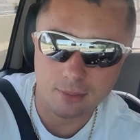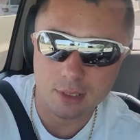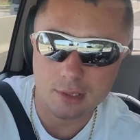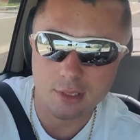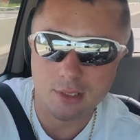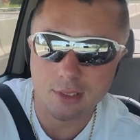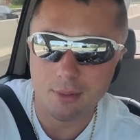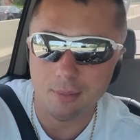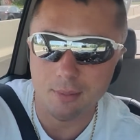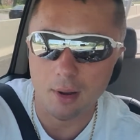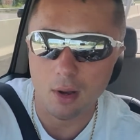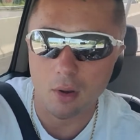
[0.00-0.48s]

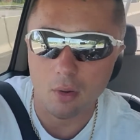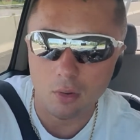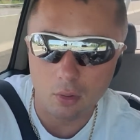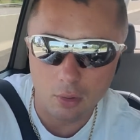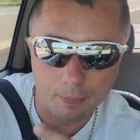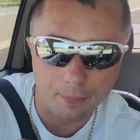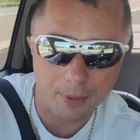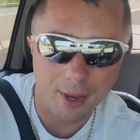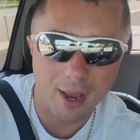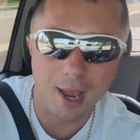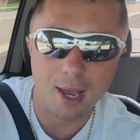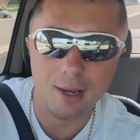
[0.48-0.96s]
into my
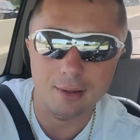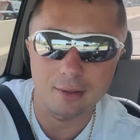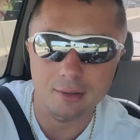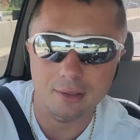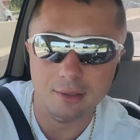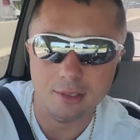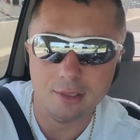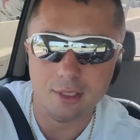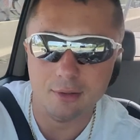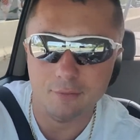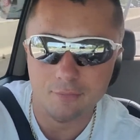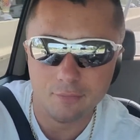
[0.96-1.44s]
old
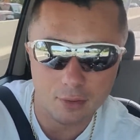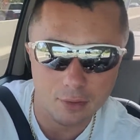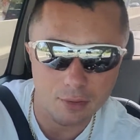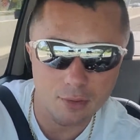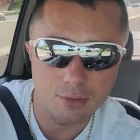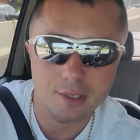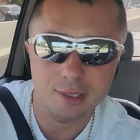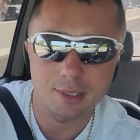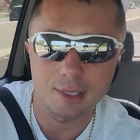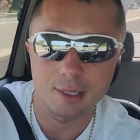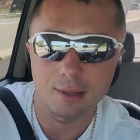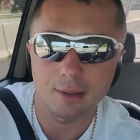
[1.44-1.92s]
patterns of
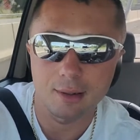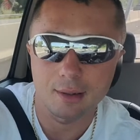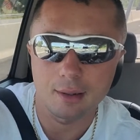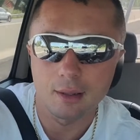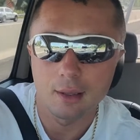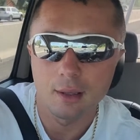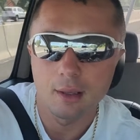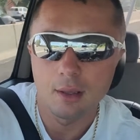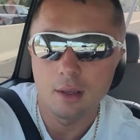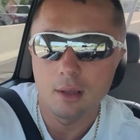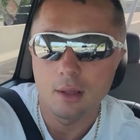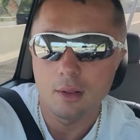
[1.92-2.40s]

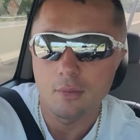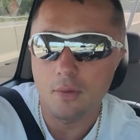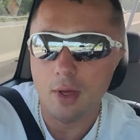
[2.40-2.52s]
losing.